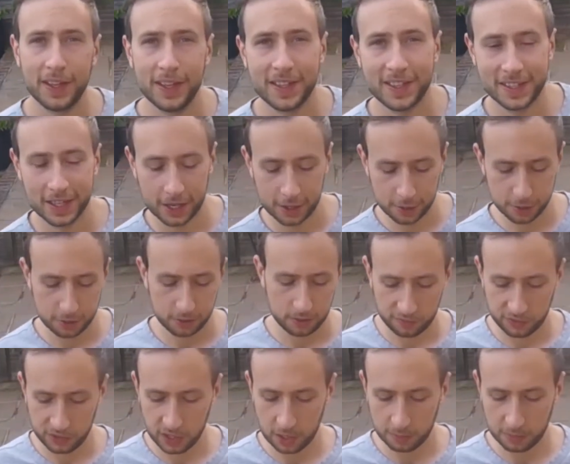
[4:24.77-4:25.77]
So
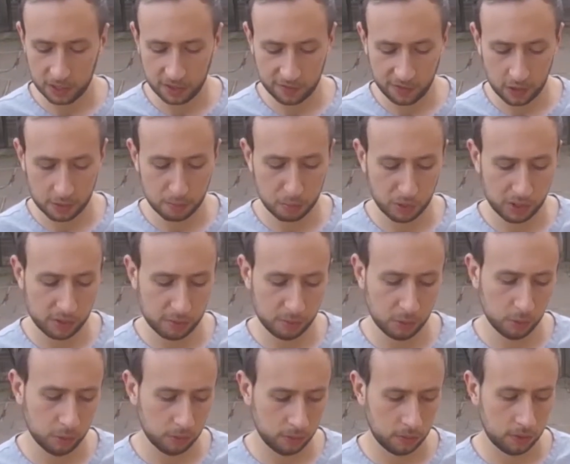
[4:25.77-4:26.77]
for the upper, they're very
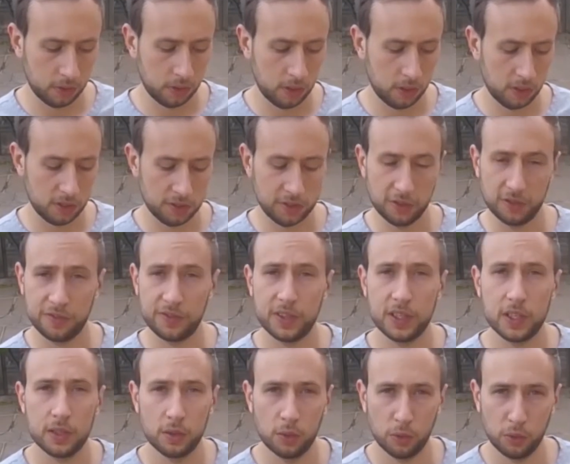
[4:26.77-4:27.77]
breathable. It helps your
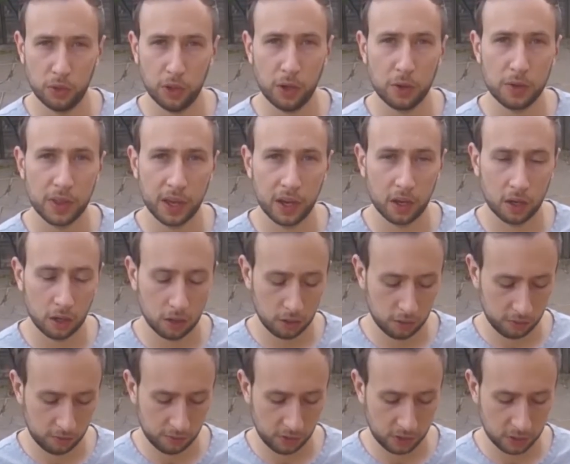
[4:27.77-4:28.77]
feet, although they are
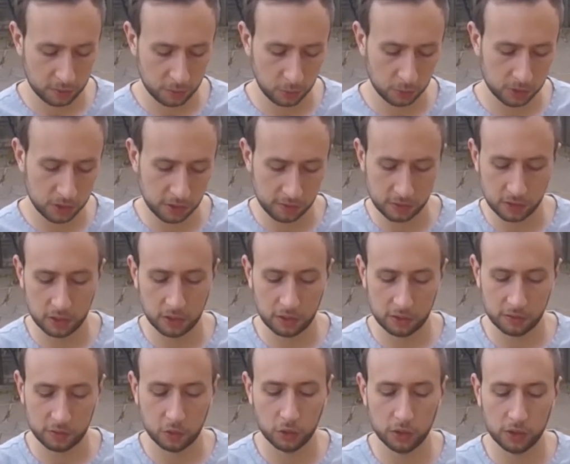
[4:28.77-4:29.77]
very sportive. You know,
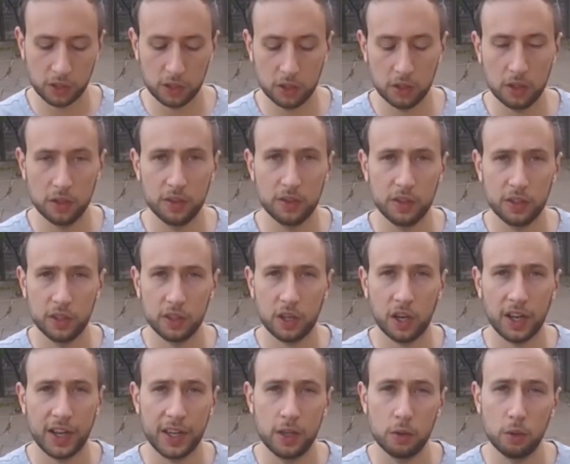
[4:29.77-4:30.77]
you've got the
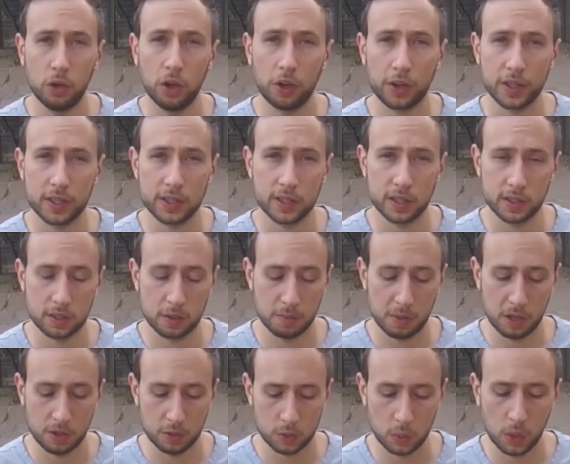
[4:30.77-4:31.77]
kind of heel locking system
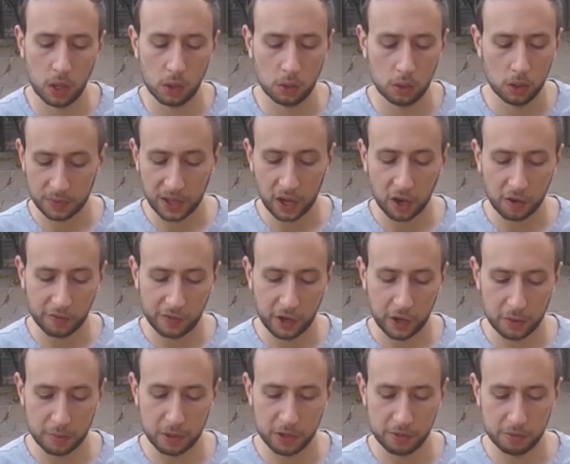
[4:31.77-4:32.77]
here as well. They are
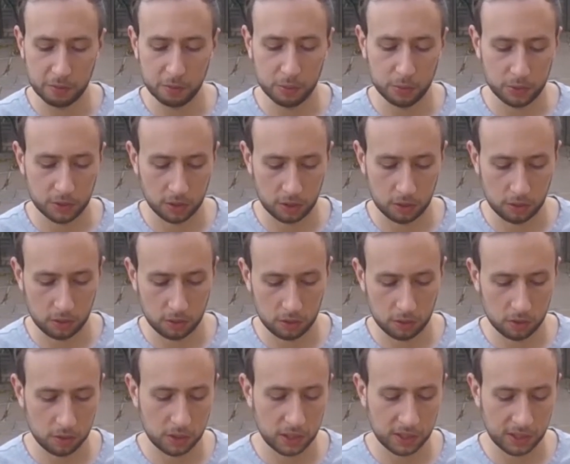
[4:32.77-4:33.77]
very breathable, so
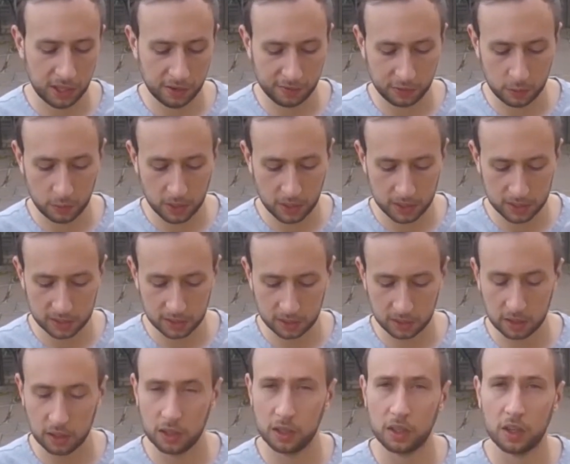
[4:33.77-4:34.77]
you can definitely wear these in
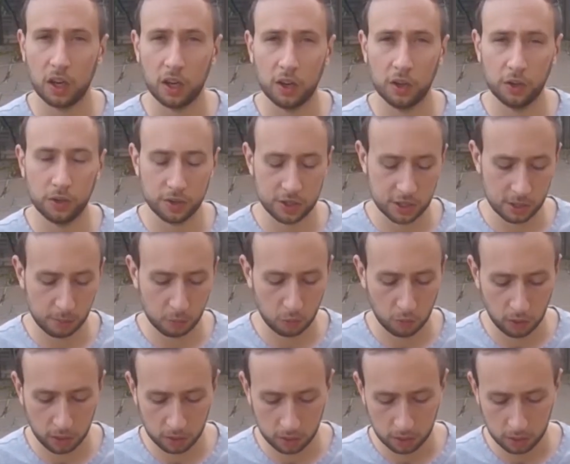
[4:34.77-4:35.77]
a kind of hot summer
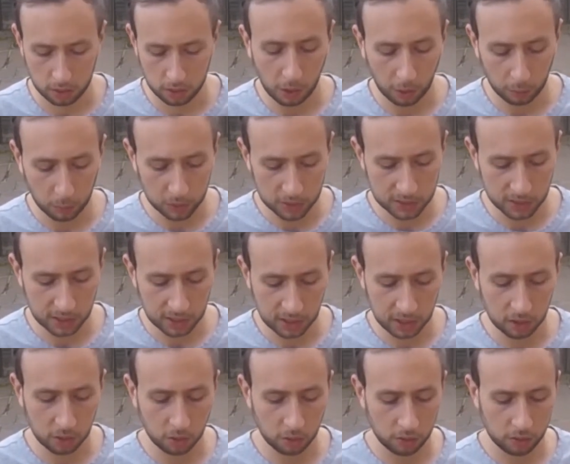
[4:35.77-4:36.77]
run. I would say
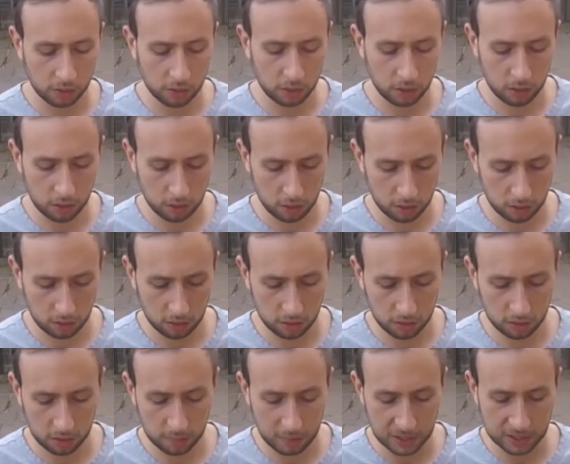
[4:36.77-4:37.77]
they're not the
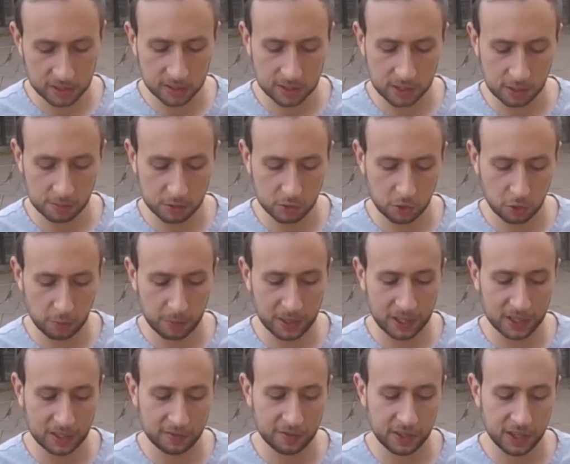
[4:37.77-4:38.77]
best in terms of
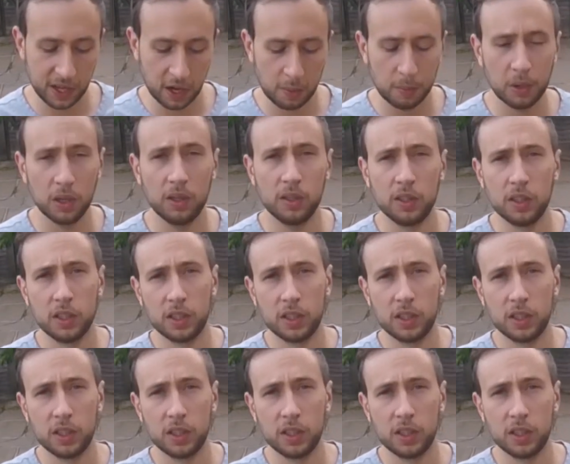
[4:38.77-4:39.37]
durability for the upper,